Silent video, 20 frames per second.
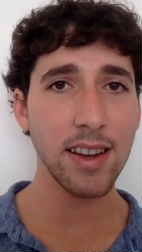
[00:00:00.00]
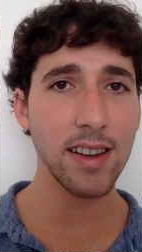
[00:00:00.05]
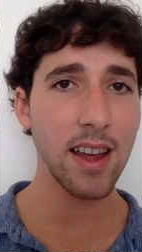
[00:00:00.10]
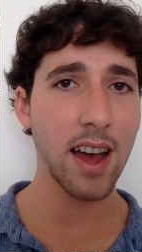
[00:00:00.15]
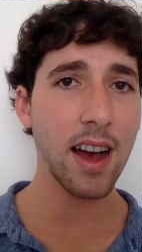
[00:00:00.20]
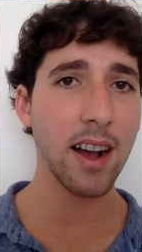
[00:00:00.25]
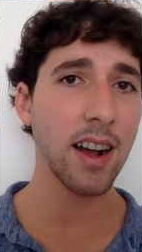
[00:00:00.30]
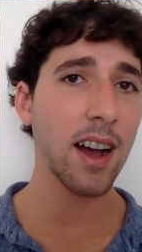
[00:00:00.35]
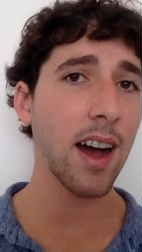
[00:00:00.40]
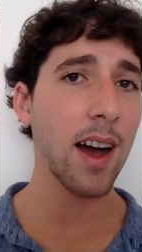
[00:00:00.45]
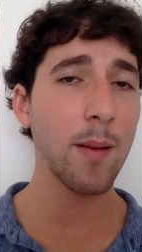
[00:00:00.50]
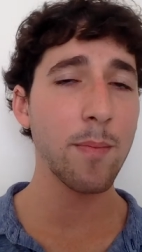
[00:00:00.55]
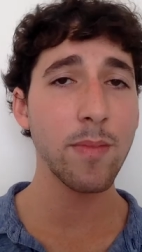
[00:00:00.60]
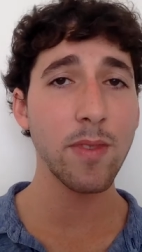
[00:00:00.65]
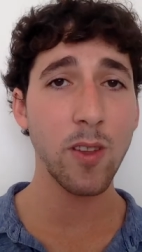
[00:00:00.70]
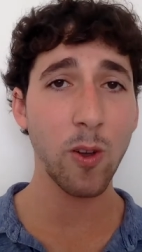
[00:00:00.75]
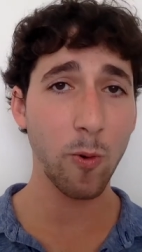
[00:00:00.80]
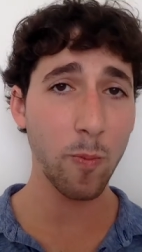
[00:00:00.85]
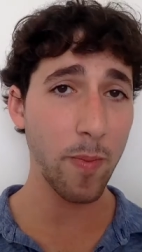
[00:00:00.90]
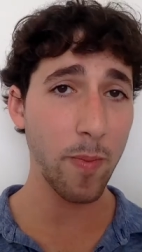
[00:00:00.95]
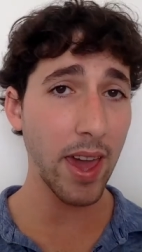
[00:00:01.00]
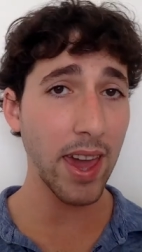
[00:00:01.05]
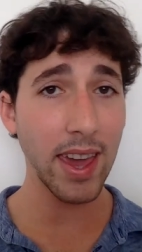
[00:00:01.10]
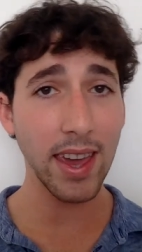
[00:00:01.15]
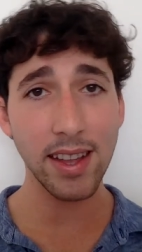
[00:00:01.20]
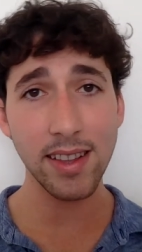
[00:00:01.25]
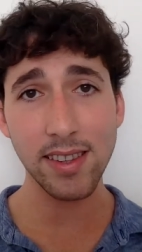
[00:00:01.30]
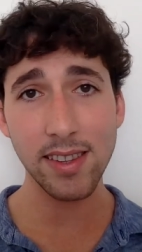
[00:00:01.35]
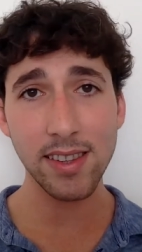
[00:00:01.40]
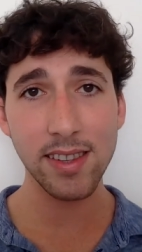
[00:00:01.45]
and .com
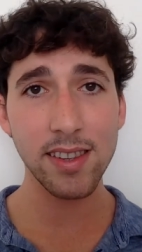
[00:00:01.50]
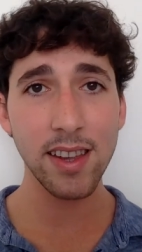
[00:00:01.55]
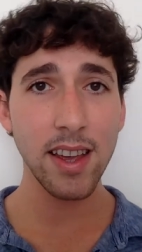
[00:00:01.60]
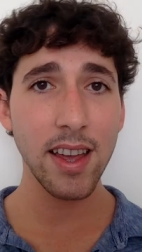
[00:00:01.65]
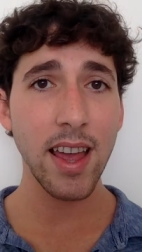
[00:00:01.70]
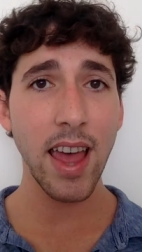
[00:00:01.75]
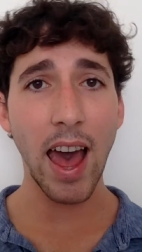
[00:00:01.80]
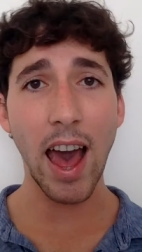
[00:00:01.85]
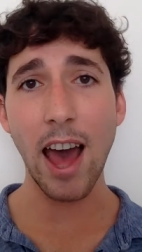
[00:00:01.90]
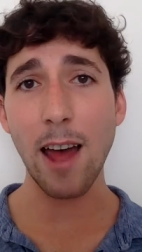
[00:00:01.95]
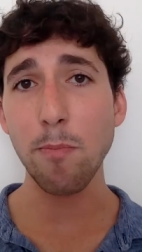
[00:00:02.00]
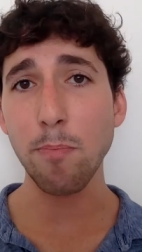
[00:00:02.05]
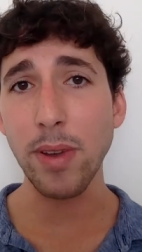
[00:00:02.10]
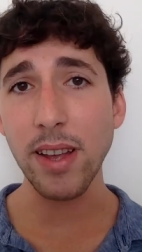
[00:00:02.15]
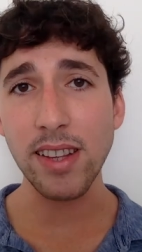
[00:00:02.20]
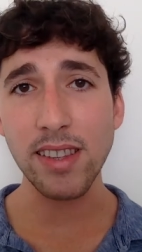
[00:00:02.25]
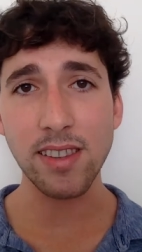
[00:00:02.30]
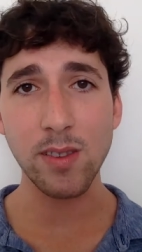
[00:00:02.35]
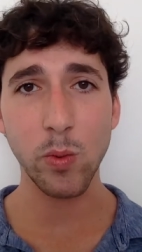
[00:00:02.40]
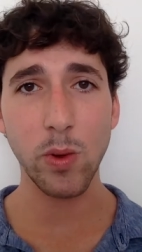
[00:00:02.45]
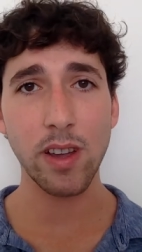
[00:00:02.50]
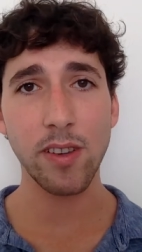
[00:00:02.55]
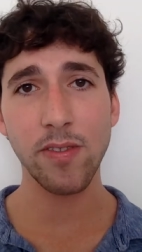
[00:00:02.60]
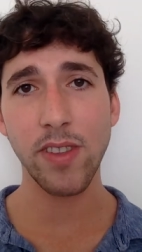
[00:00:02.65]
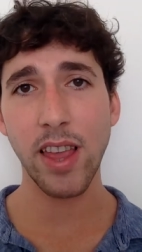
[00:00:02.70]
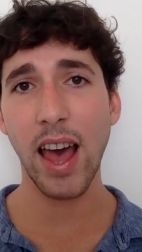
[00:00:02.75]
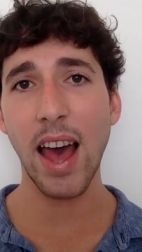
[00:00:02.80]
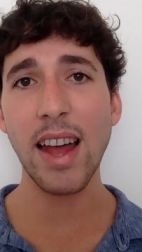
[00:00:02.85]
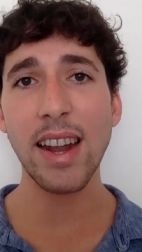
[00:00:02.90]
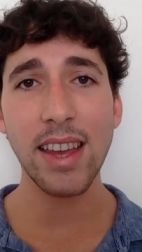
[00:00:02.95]
domains, at BitSwift,
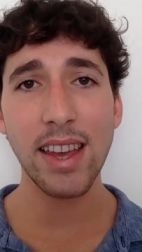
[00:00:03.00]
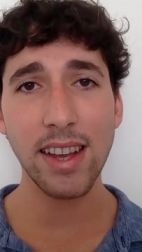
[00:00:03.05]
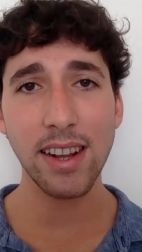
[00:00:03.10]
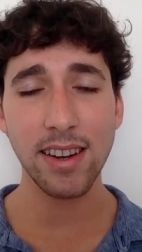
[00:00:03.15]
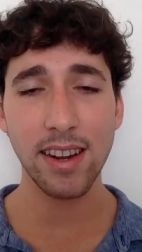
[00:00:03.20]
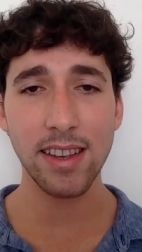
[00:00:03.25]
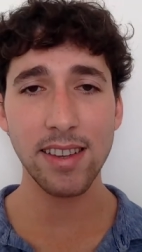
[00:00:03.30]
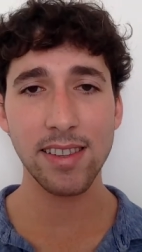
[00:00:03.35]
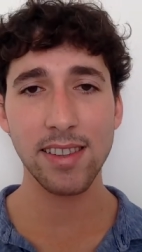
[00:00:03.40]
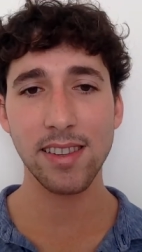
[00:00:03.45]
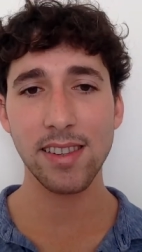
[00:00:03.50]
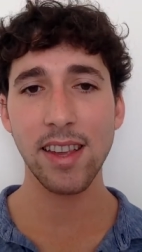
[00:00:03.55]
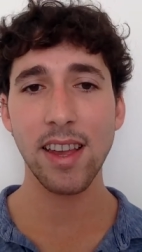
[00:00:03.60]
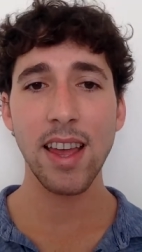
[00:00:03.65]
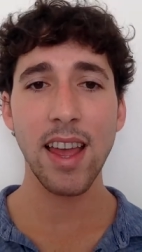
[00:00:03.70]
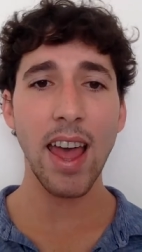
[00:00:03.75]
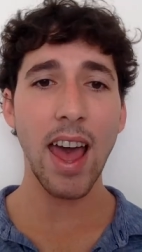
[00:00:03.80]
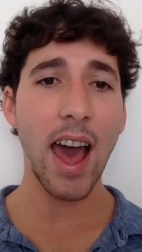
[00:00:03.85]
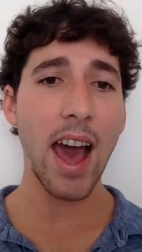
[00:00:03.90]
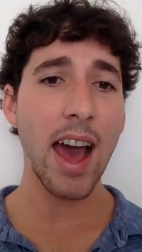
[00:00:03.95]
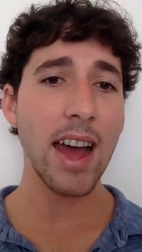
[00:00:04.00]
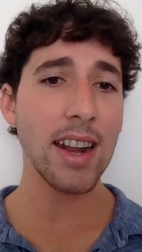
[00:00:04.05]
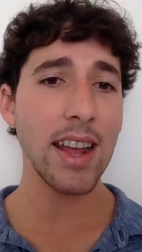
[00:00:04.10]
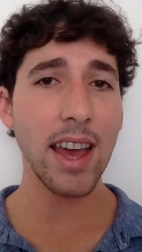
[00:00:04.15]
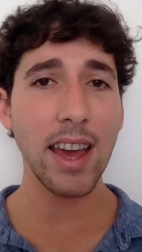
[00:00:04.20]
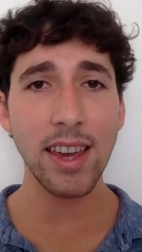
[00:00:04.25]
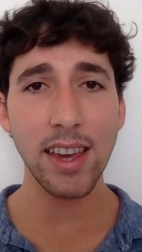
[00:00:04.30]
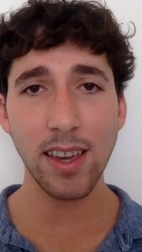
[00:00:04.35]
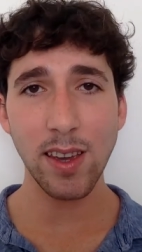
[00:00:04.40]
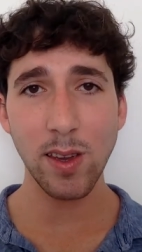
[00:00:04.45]
at Ignis, at
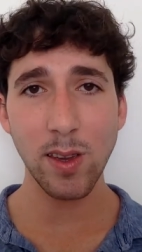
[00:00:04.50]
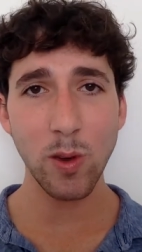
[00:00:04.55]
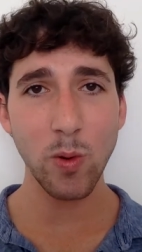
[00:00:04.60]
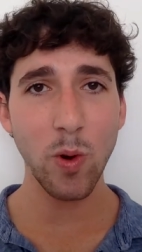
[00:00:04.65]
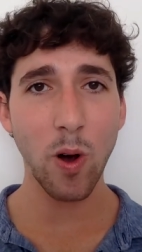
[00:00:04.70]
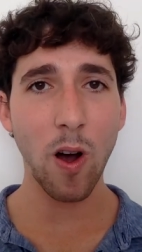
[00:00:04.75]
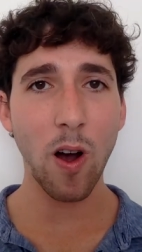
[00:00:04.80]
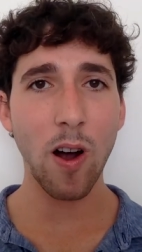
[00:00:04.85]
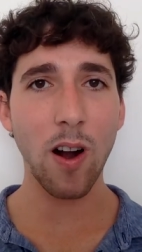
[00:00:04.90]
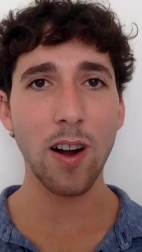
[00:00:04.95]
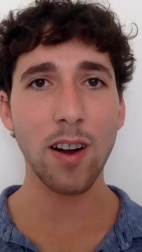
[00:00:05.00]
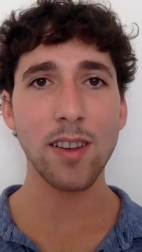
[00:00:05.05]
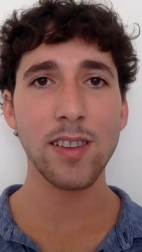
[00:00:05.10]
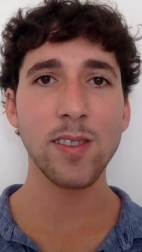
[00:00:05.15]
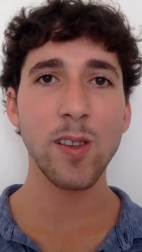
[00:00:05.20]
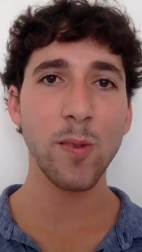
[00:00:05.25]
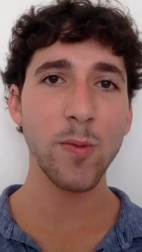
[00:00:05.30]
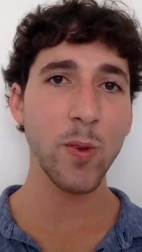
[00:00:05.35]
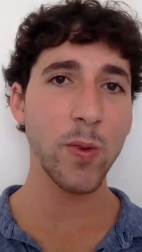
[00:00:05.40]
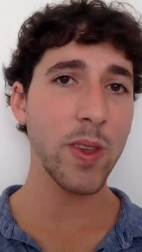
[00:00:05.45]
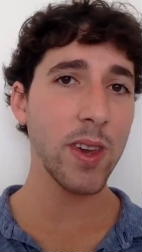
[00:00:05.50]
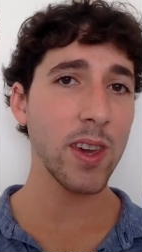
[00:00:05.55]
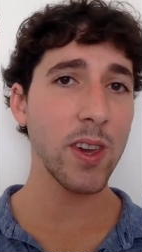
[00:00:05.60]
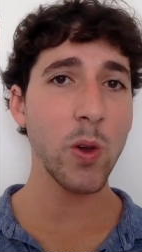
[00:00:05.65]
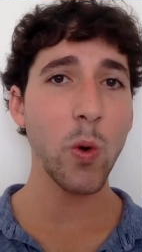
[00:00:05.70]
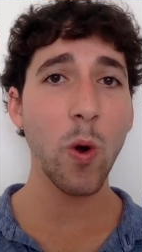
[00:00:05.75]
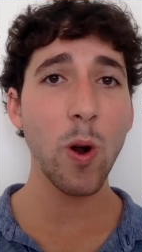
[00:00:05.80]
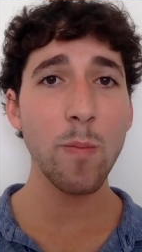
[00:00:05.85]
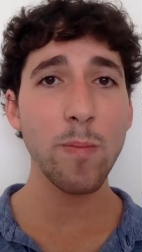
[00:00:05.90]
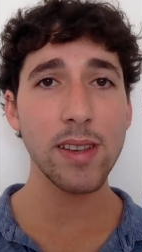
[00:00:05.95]
AEUR. So if you think
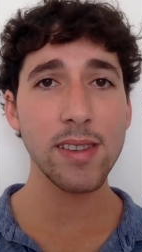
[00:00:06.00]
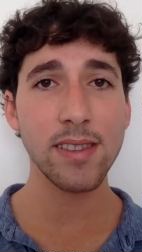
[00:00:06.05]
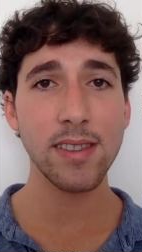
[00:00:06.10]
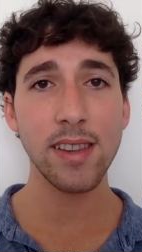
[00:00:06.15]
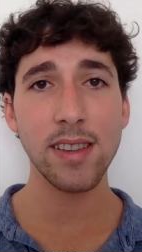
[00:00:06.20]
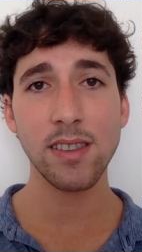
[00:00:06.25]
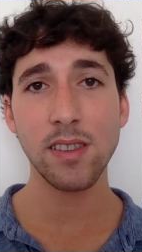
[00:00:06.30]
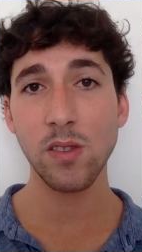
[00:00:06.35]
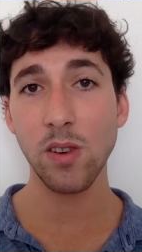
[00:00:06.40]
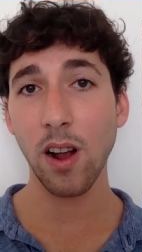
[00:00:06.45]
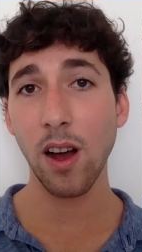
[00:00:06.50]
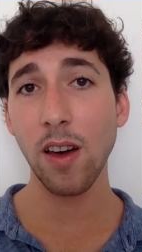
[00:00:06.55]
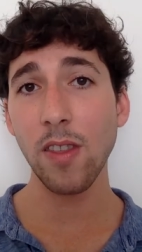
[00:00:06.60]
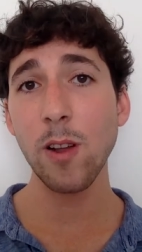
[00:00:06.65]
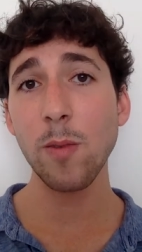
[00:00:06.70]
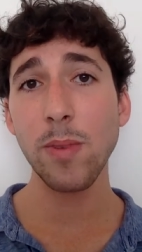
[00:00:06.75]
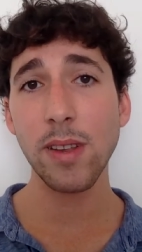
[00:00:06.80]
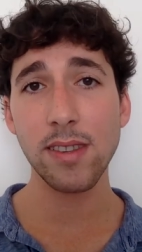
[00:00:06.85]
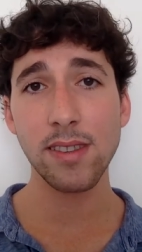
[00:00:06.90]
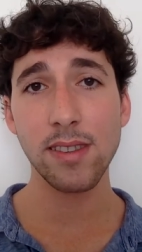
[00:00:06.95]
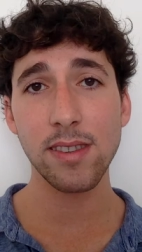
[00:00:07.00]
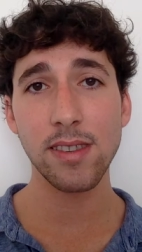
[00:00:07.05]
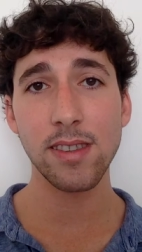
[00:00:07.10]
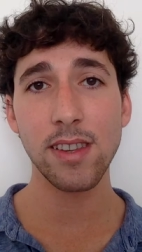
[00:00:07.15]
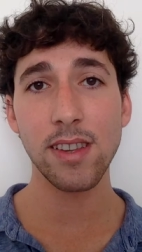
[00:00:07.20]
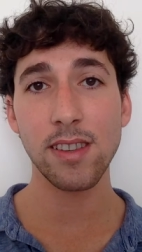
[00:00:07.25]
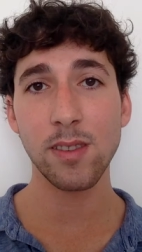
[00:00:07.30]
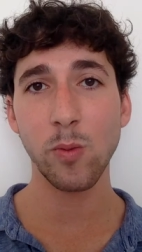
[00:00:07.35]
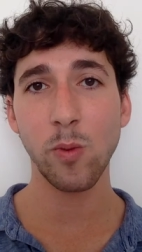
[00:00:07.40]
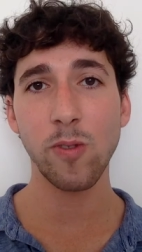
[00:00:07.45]
your business or other
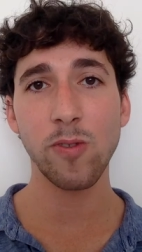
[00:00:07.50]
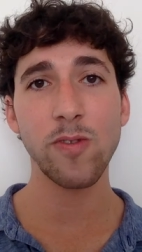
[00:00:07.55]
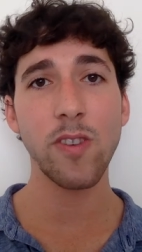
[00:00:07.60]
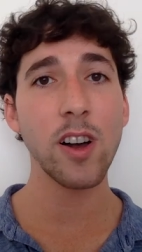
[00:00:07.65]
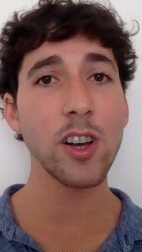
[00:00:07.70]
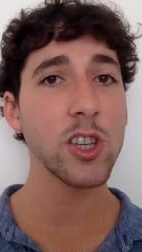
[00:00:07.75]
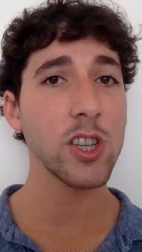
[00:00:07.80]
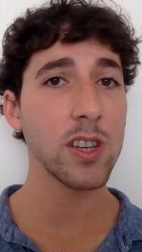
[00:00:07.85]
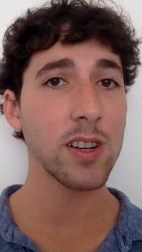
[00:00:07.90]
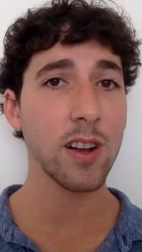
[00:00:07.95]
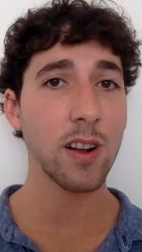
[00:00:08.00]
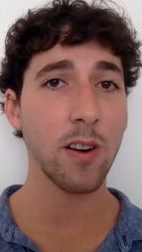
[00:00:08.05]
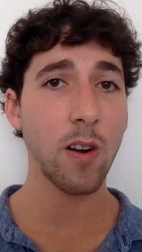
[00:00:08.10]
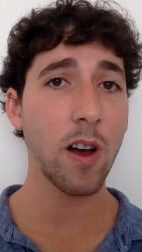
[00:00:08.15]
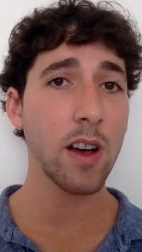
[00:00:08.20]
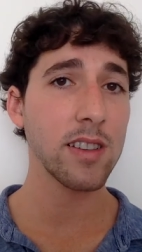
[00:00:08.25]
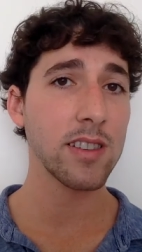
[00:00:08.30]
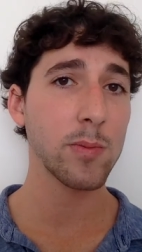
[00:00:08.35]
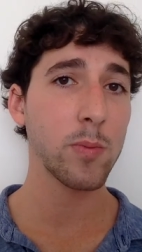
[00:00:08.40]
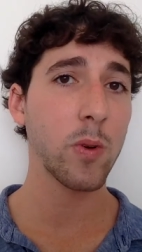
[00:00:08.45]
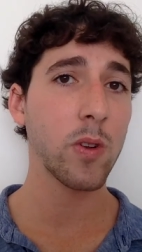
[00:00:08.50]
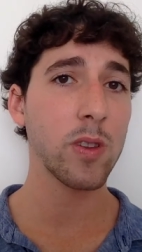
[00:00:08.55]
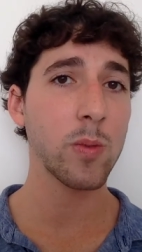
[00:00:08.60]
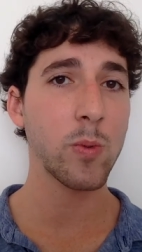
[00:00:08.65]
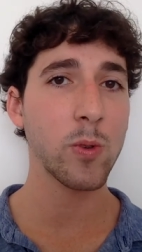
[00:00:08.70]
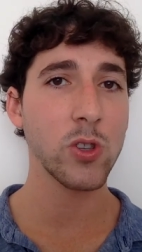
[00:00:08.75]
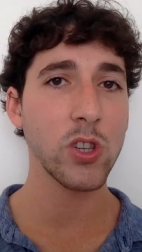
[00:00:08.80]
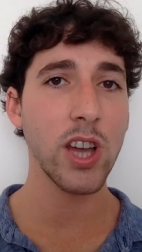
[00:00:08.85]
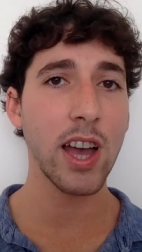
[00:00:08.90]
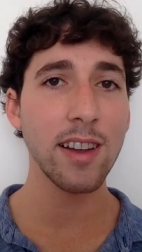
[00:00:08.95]
businesses will function across
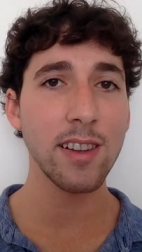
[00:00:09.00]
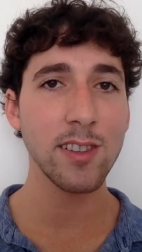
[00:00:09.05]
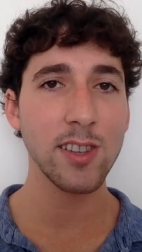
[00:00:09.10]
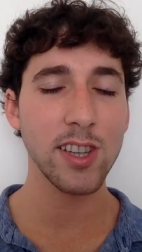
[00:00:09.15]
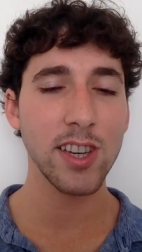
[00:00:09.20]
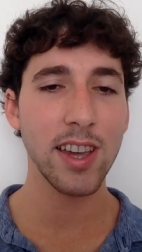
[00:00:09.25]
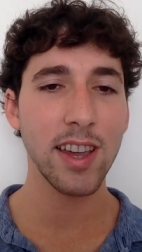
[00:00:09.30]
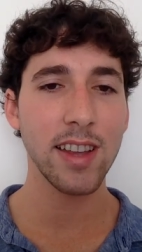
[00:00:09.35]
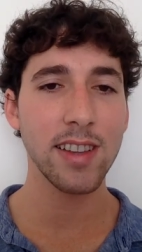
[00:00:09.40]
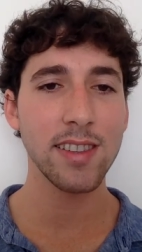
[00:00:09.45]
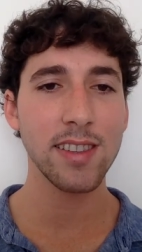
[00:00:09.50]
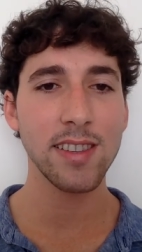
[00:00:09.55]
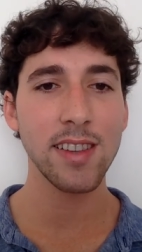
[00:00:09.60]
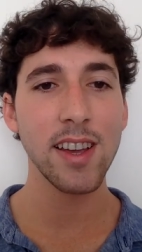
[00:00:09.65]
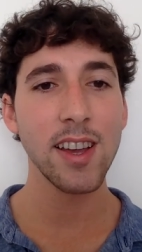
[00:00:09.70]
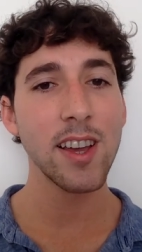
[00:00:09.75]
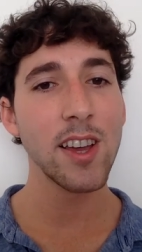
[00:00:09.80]
multiple child chains,